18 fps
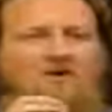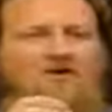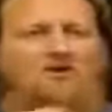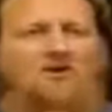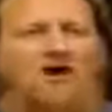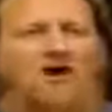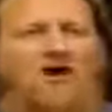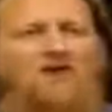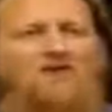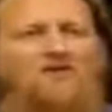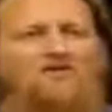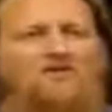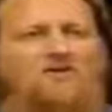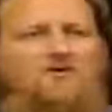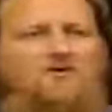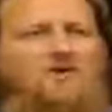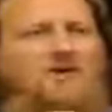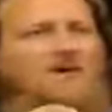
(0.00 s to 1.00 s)
But you have
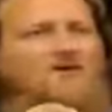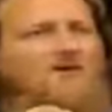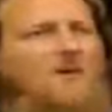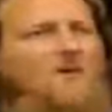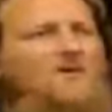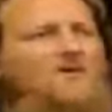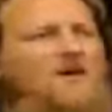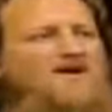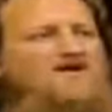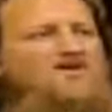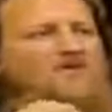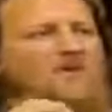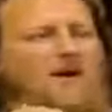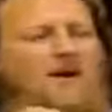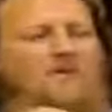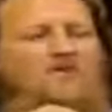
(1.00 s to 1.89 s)
to, the best way,